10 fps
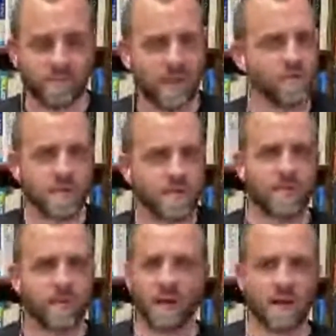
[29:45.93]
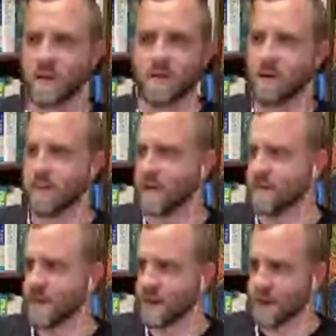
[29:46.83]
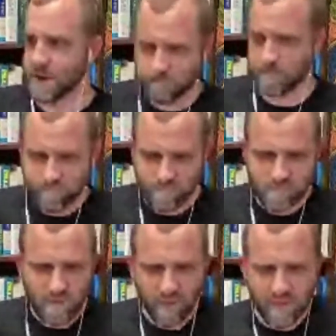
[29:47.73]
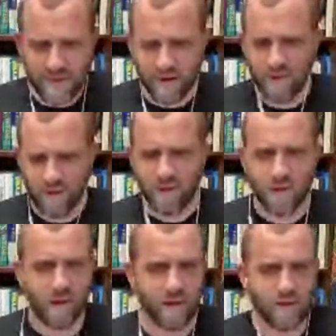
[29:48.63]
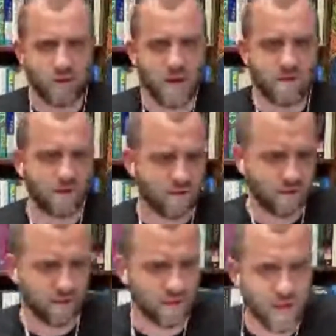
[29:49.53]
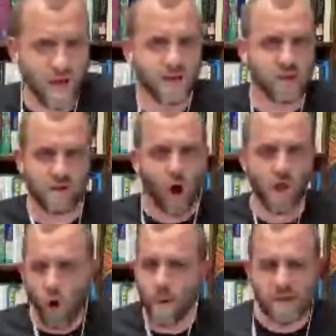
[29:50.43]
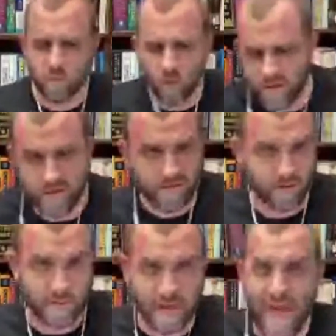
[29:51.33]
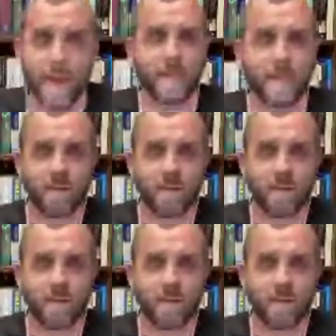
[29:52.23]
I heard someone say earlier that Jesus, God just always wants us to be happy.